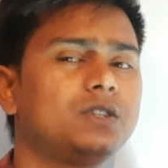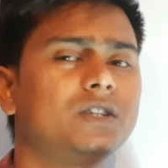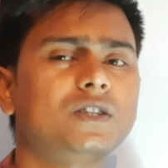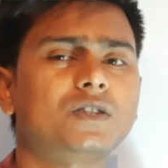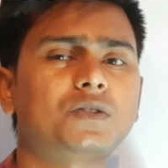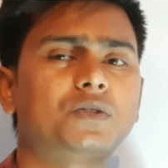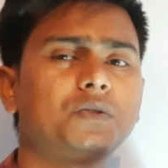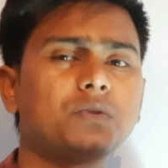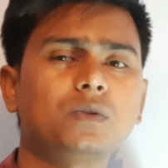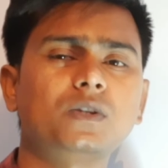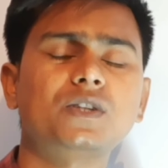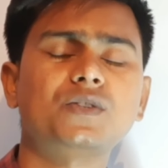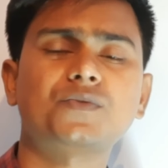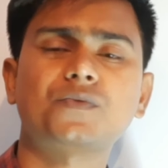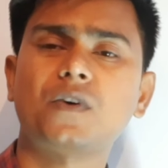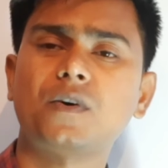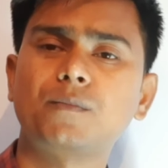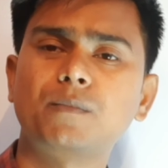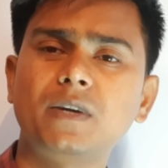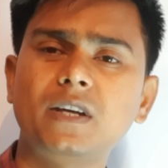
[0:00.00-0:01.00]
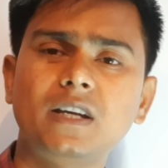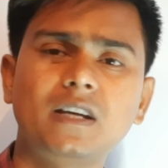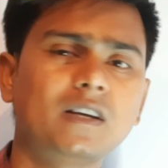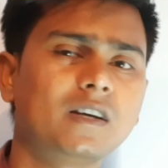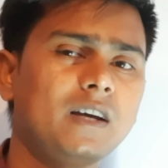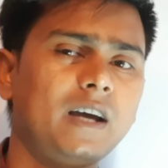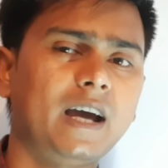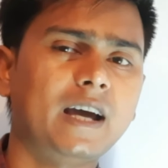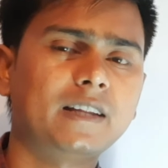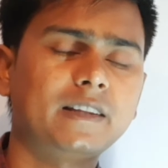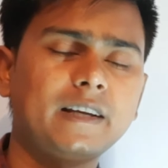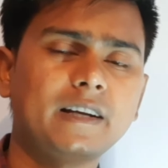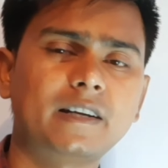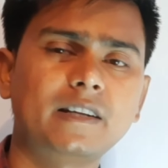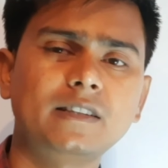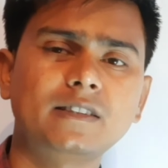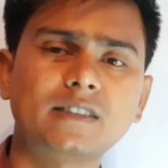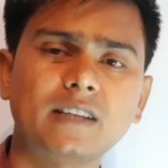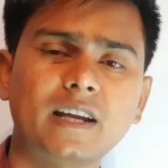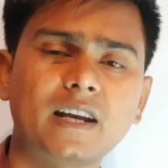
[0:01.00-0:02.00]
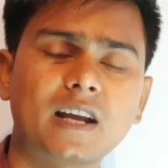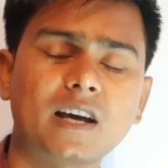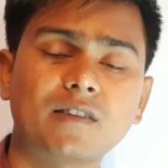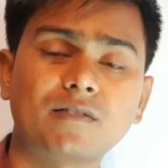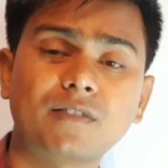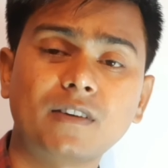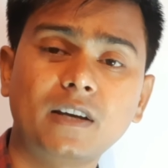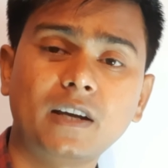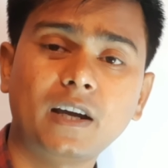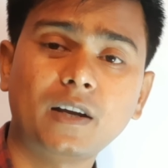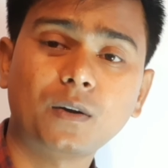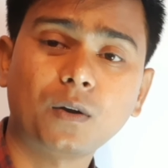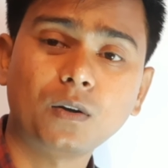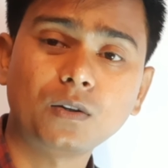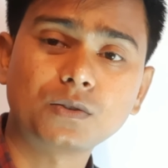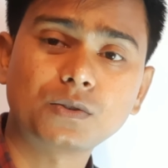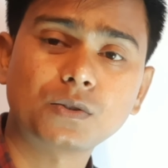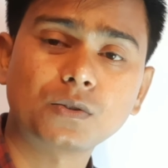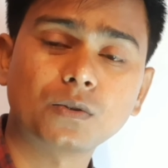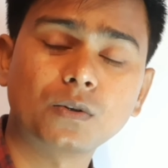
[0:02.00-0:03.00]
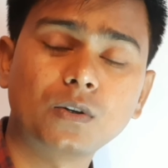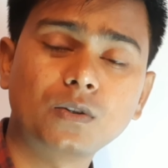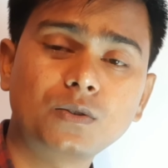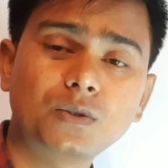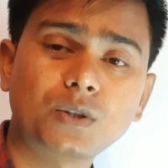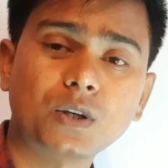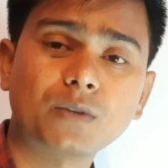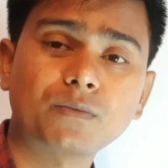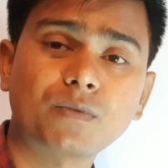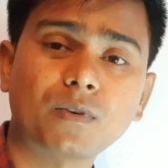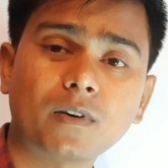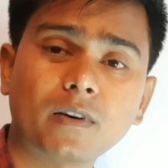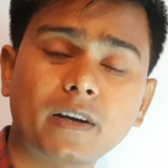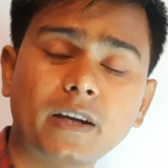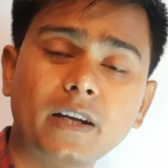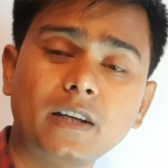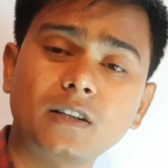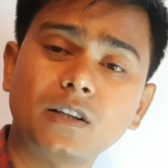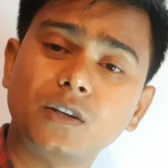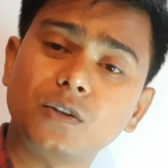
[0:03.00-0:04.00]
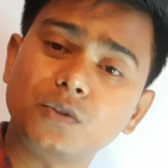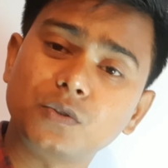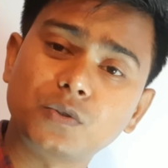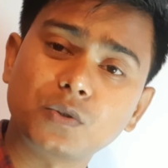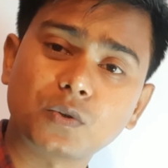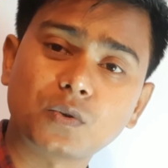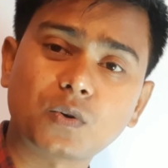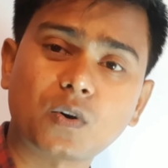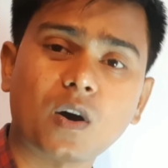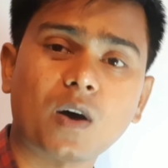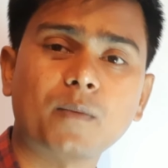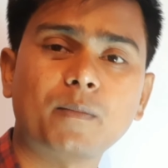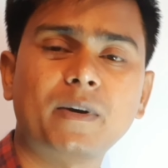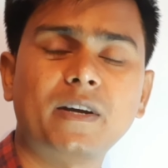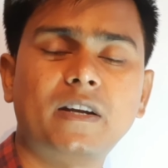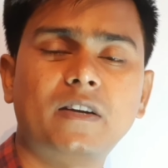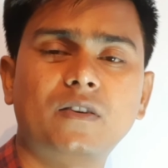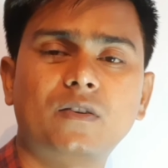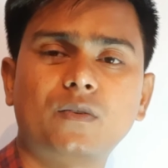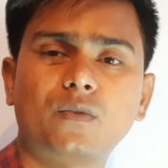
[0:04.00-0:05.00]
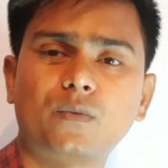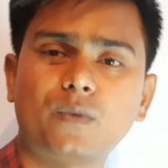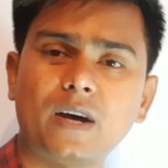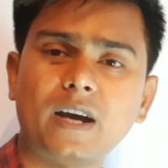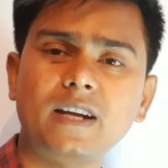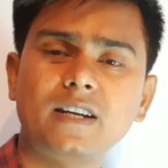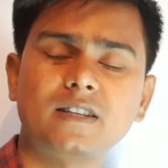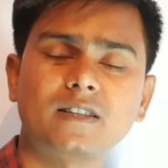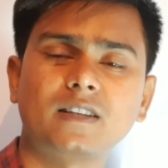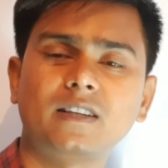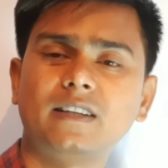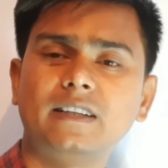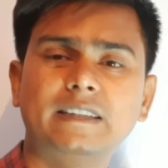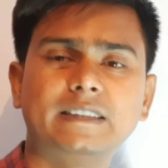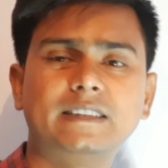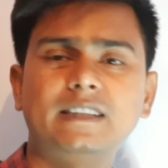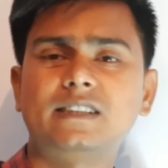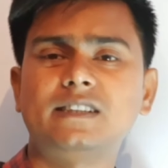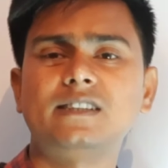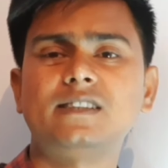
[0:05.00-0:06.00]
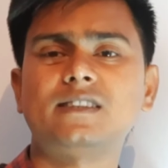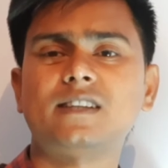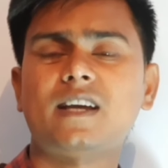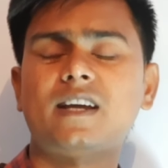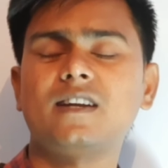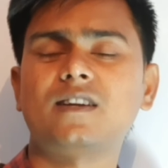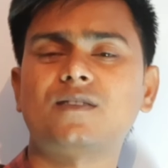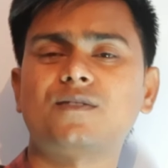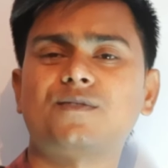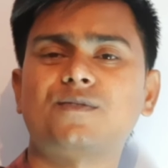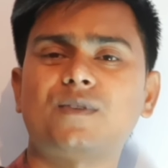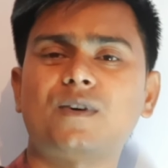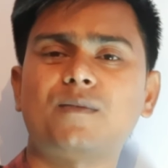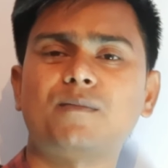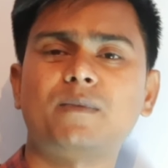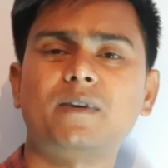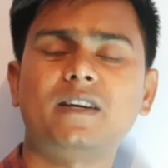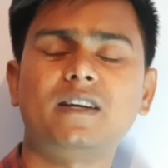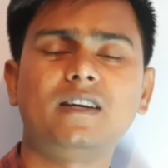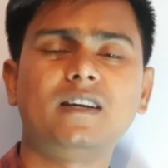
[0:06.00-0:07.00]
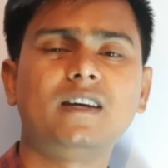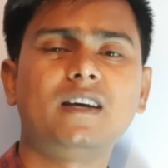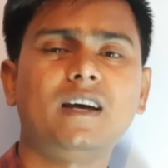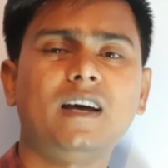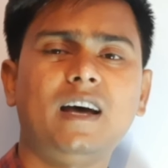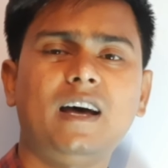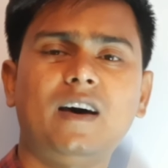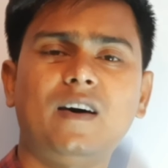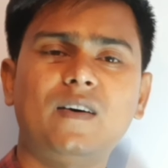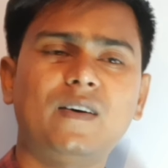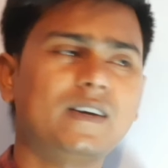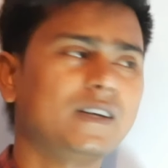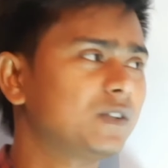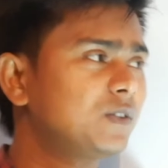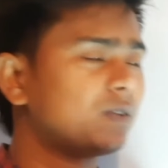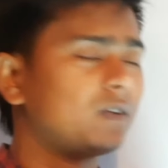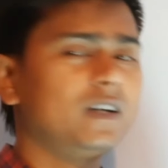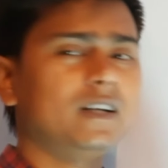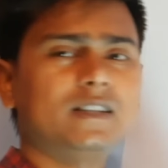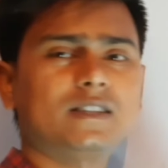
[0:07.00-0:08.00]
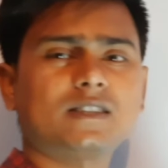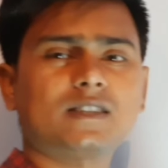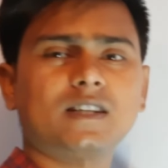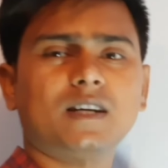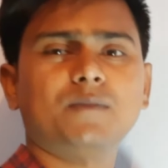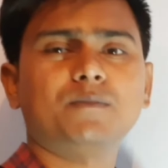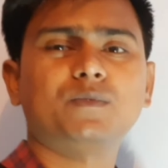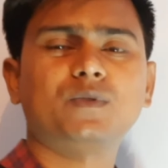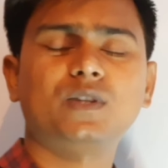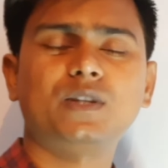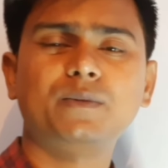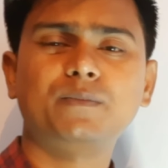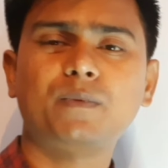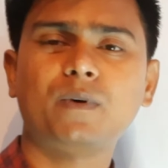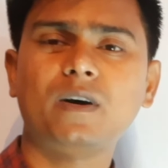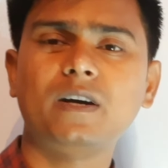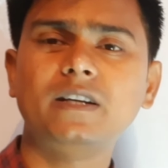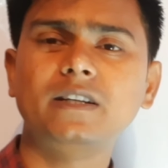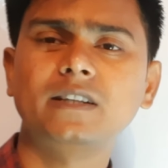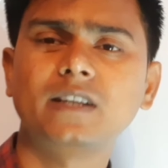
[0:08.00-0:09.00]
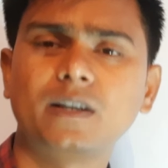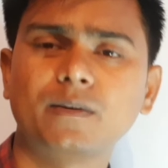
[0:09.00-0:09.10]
Just do this for me and that is enough. And also don't forget to comment, right? This is enough for me. Okay, so let's come to the point.